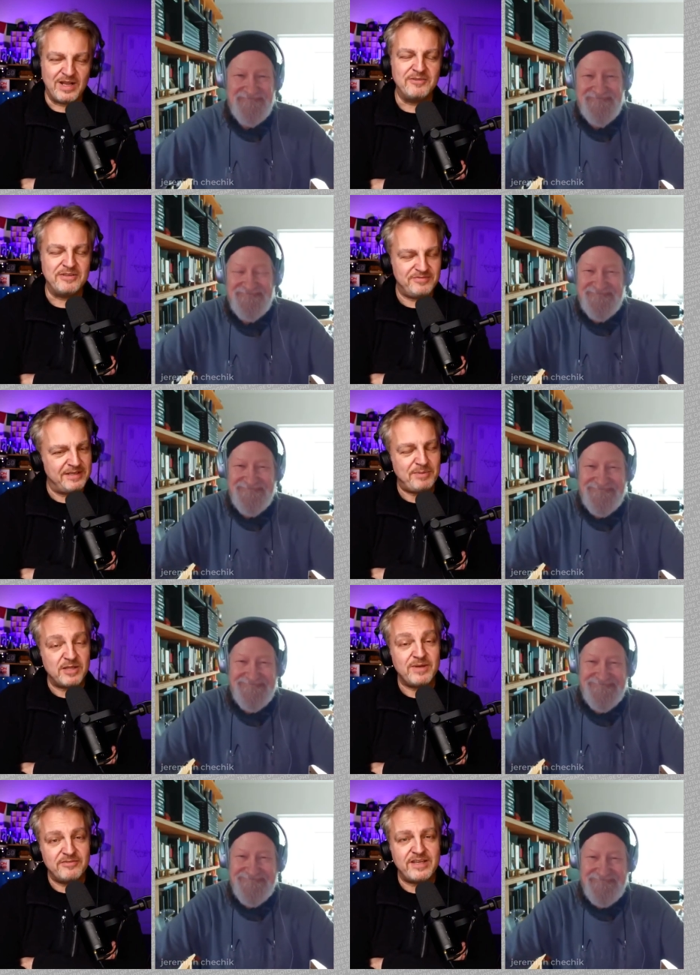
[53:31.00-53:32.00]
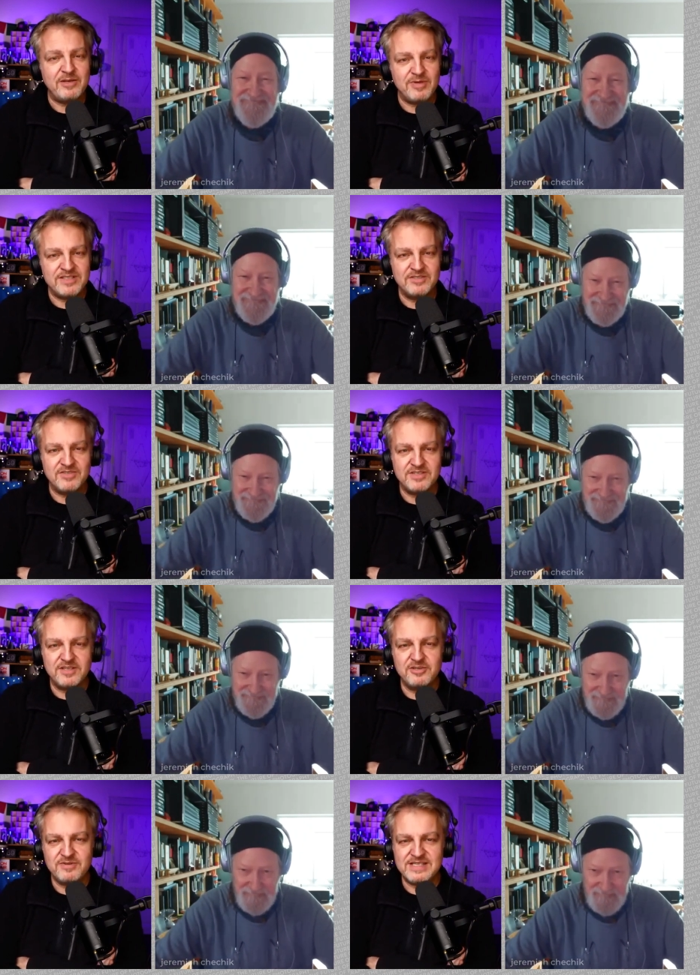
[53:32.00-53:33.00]
Speaker 1: to uh, if and by the way, if anyone's
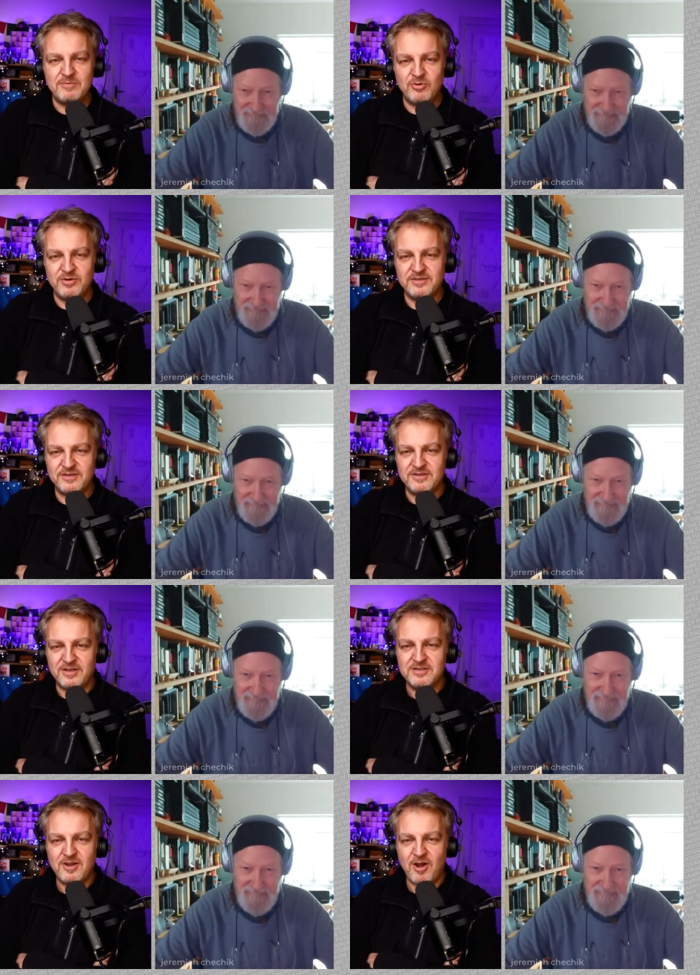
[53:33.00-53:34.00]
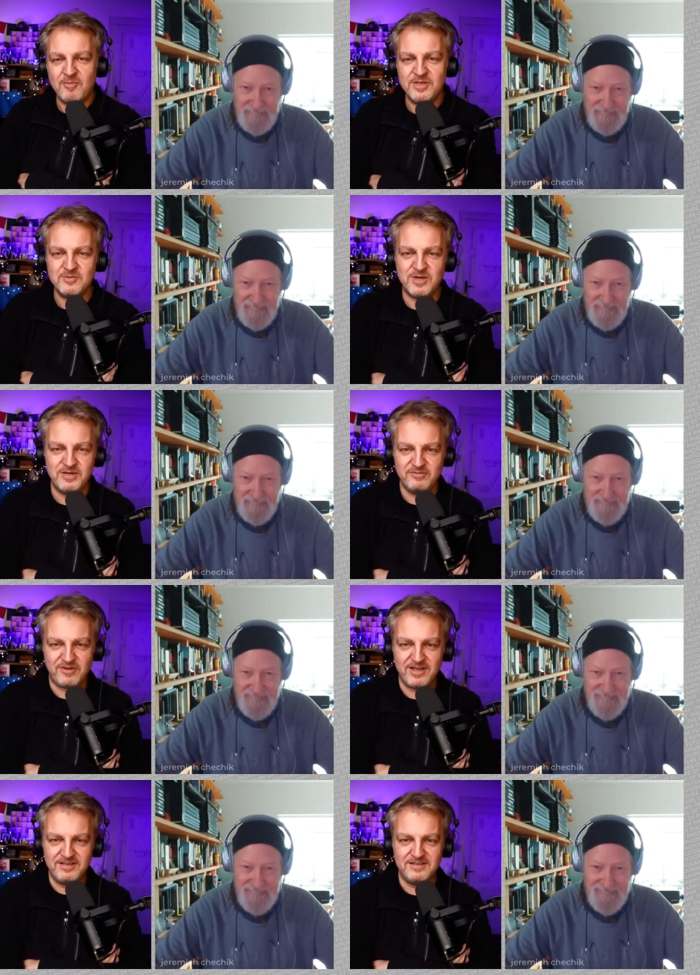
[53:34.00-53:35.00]
interested, curiouslypolar.com is where you
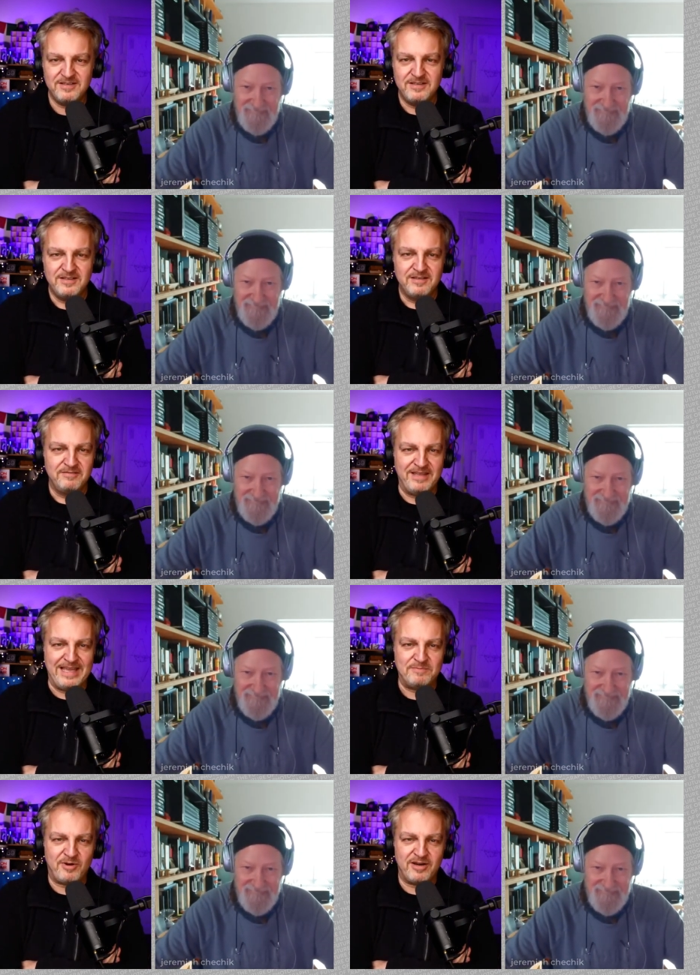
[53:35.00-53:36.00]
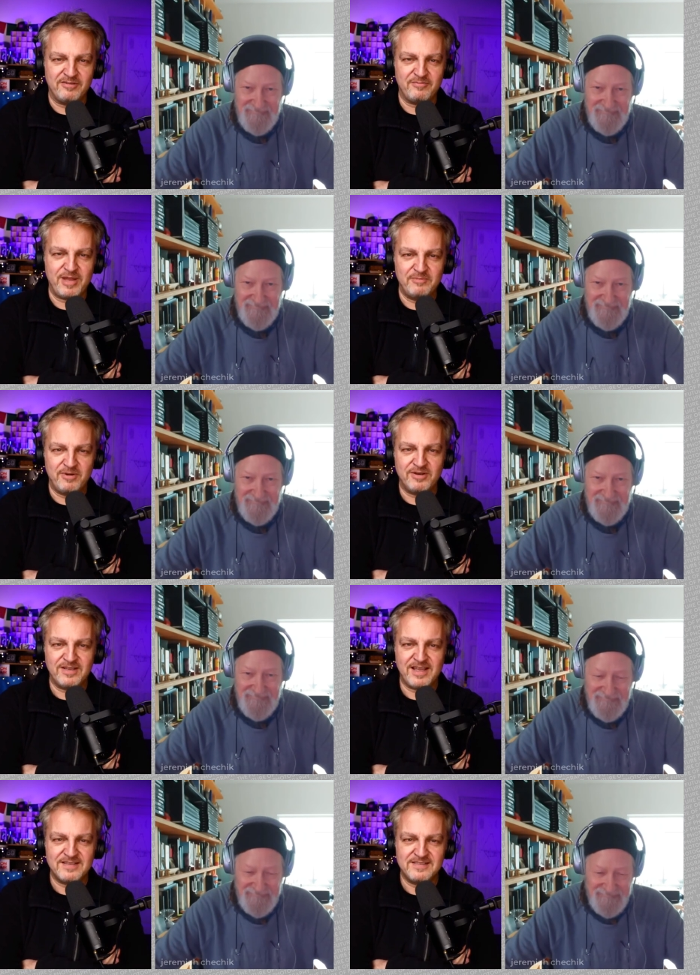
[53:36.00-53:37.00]
find that part of my
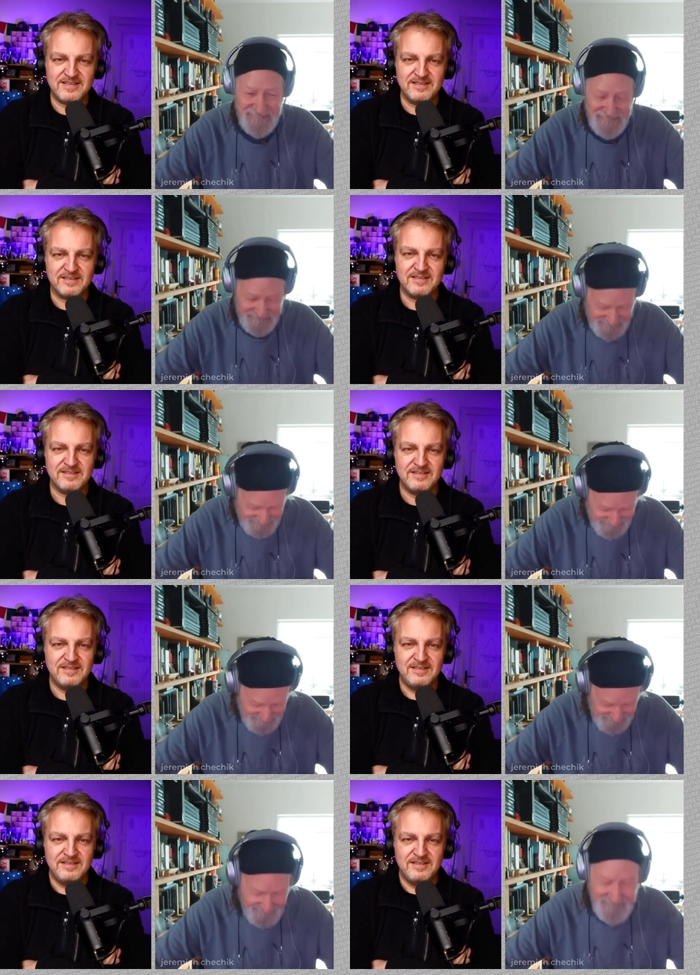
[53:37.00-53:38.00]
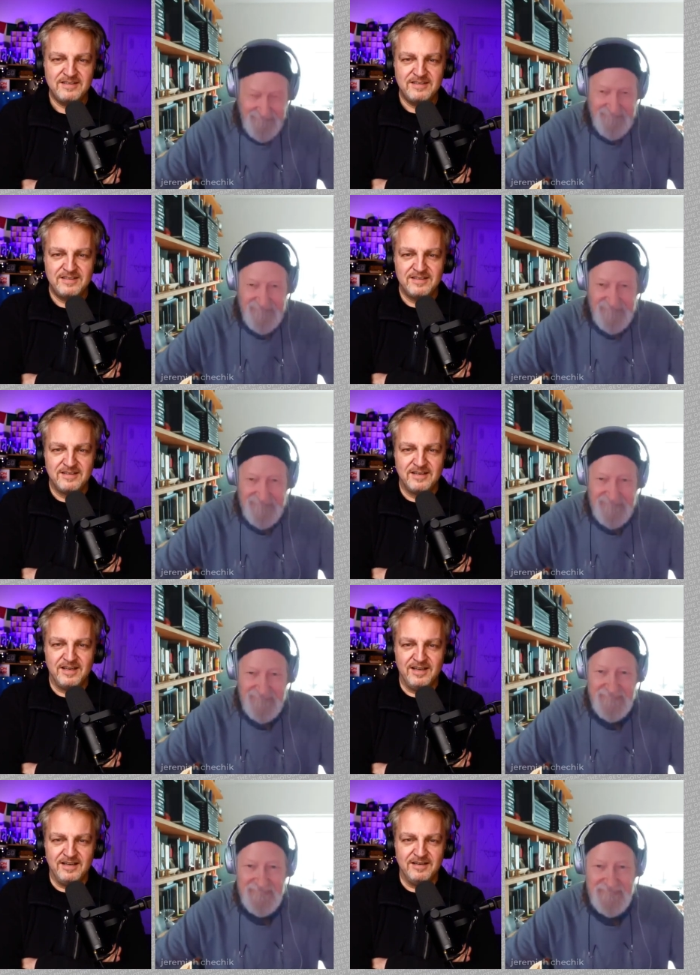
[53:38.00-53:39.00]
podcasting
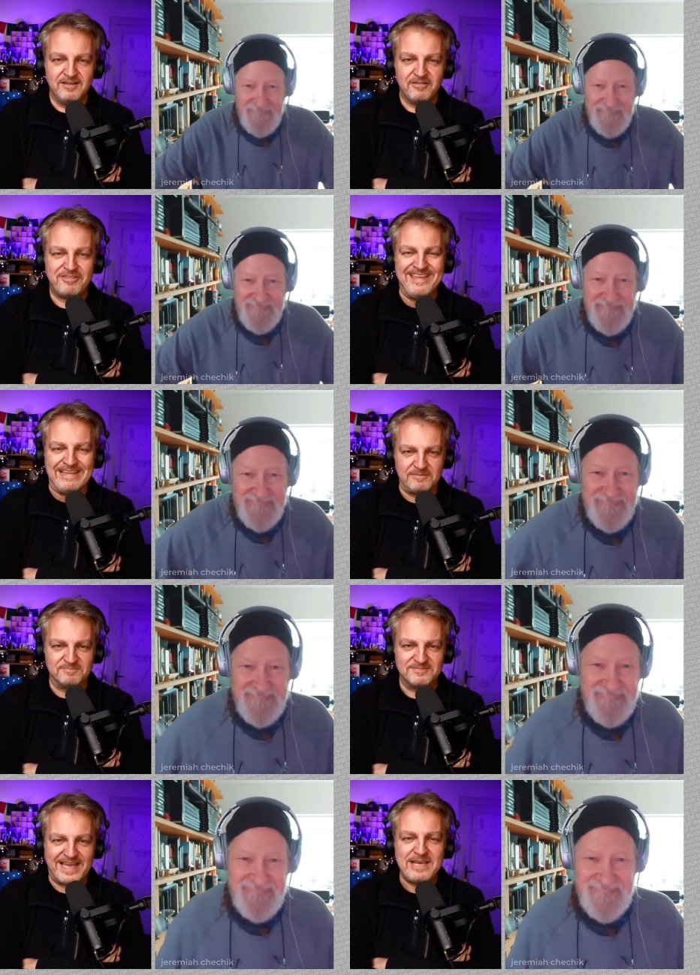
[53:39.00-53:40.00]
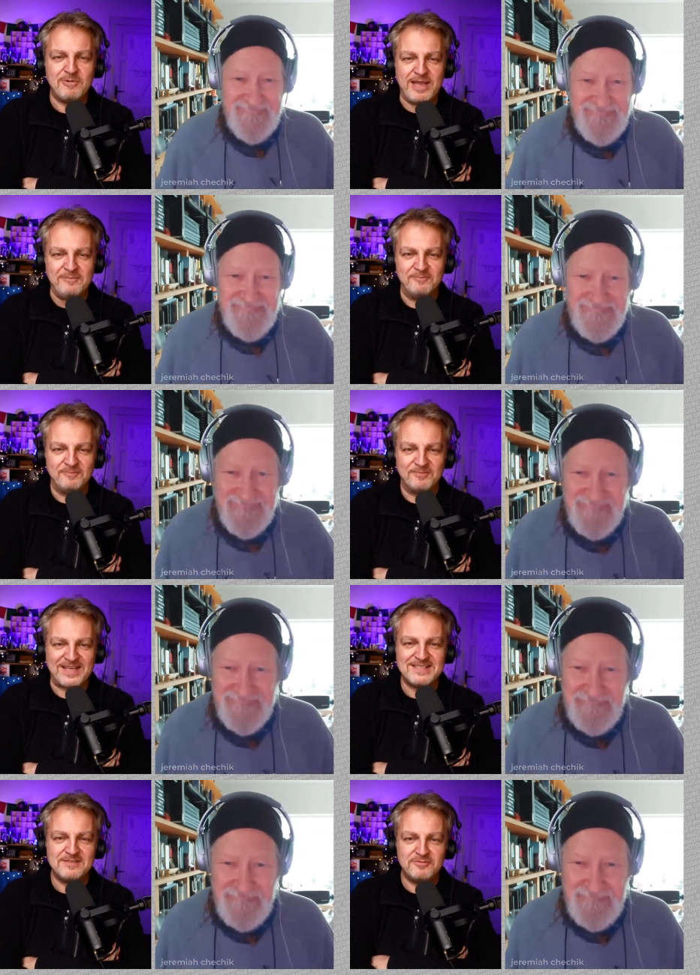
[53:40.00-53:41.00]
uh, thing. Anyway,
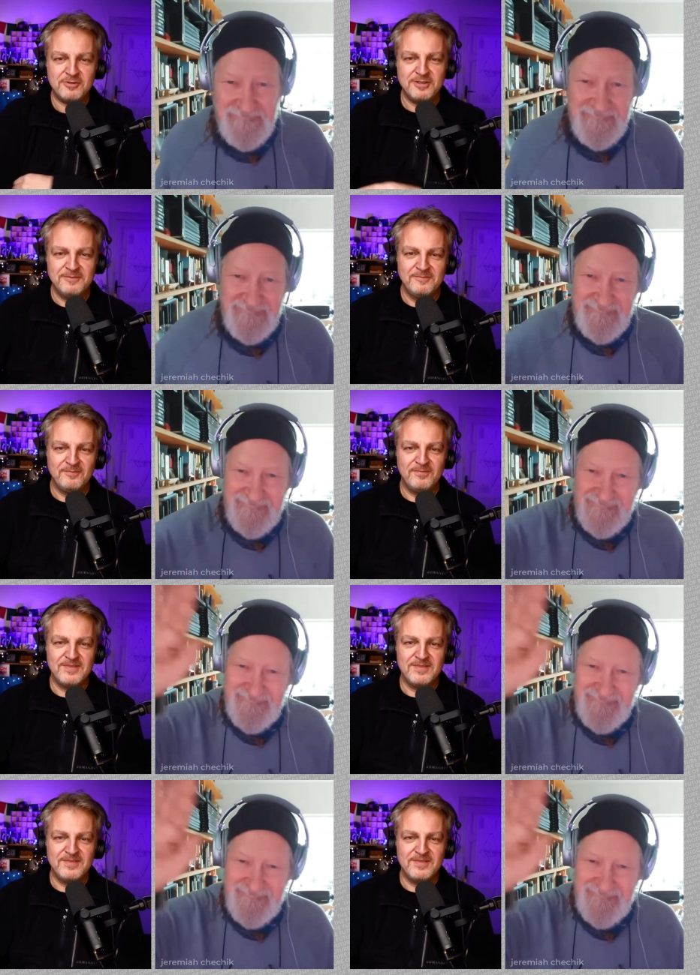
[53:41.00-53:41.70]
that's it for